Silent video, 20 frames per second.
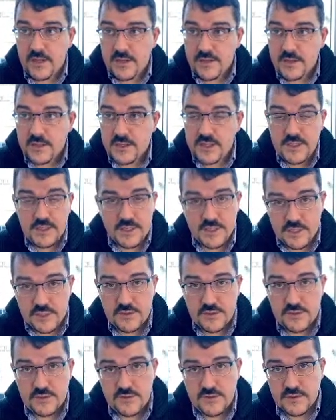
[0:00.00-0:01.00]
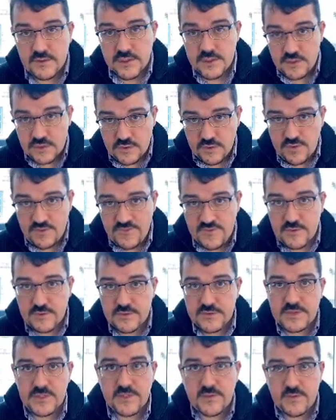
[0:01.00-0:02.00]
conditional control flow,
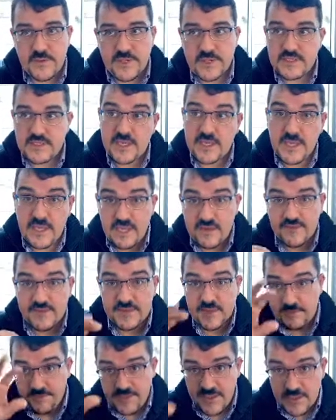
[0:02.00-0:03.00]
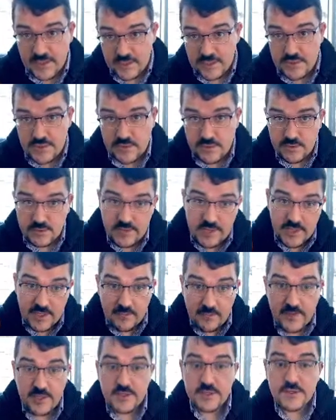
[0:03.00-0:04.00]
so that we can say, if something is true, then I
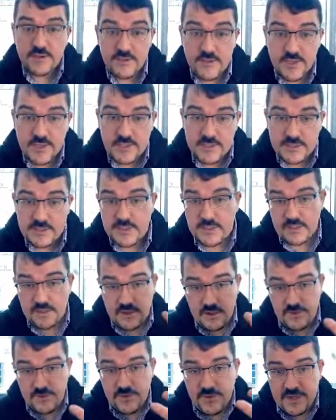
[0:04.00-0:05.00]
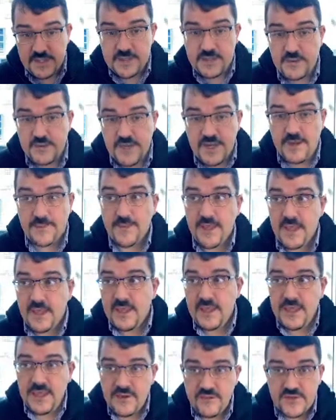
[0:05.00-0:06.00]
want to do this, and otherwise do that.
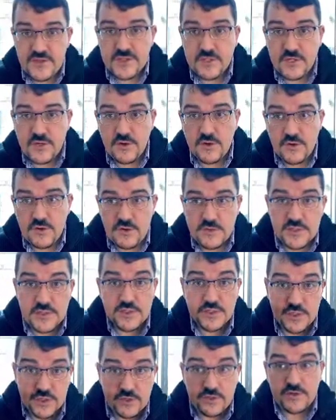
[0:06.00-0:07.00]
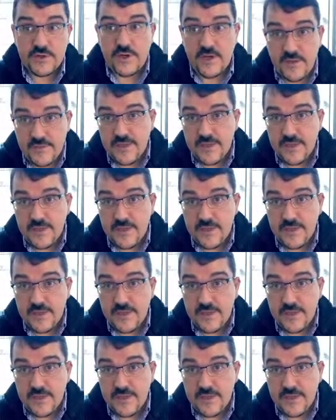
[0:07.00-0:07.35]
If it's cold, turn on the